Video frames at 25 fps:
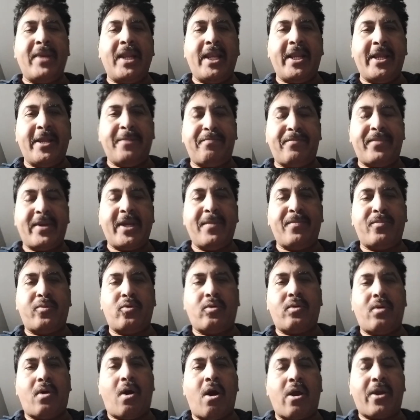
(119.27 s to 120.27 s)
million
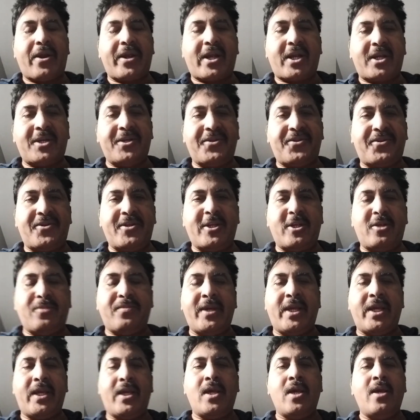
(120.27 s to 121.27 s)
people are considered to
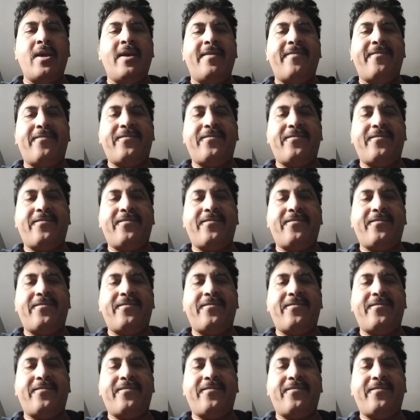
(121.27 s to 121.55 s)
be